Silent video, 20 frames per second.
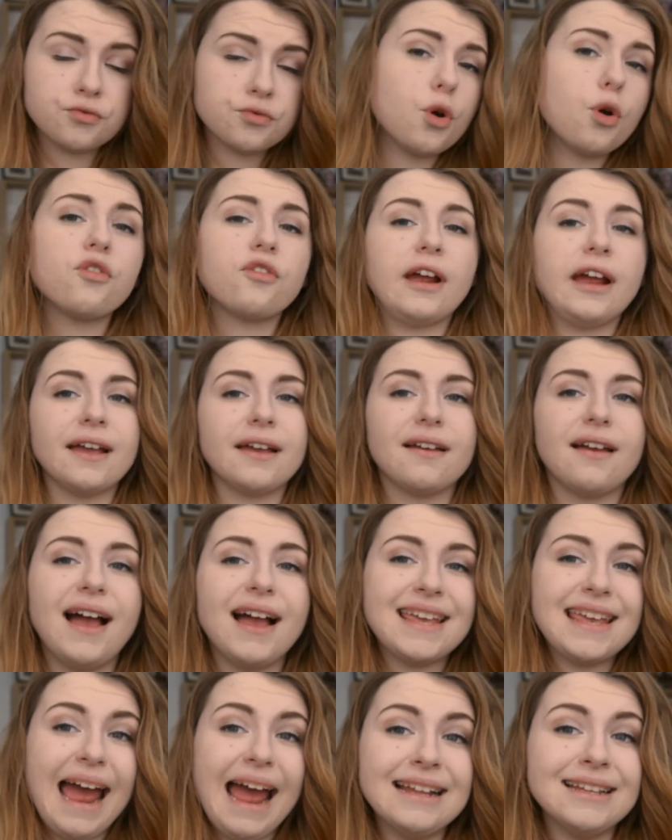Drawing,
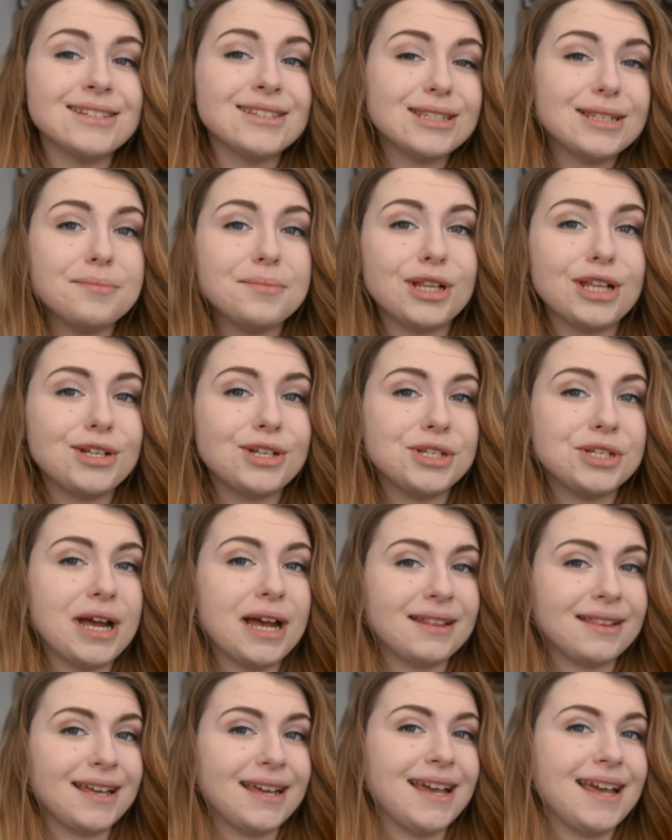again, similar to
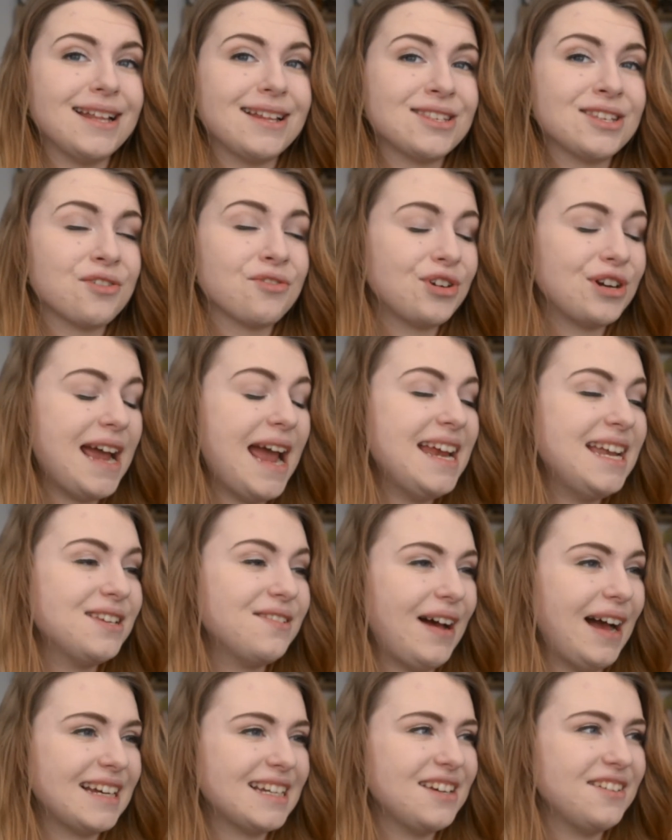journaling, it's a
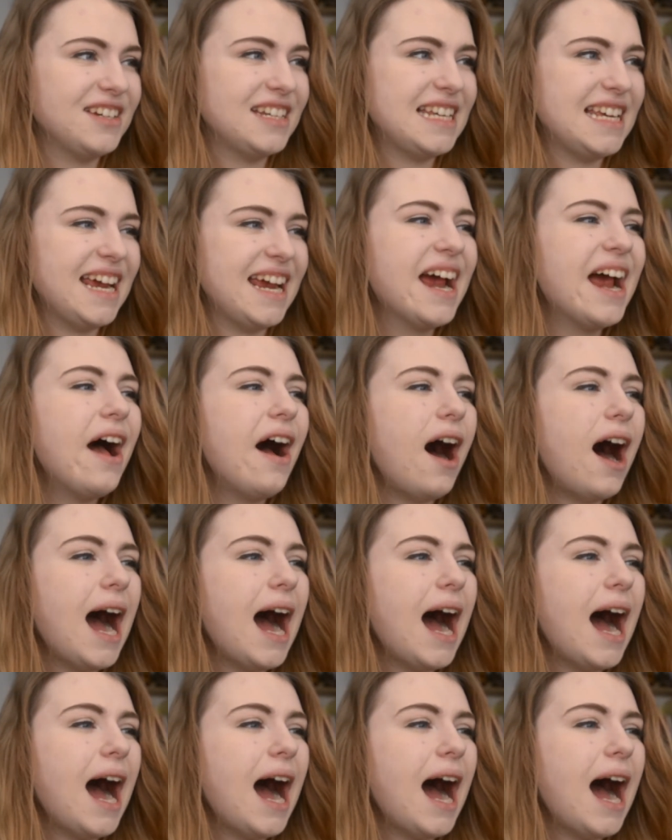creative activity.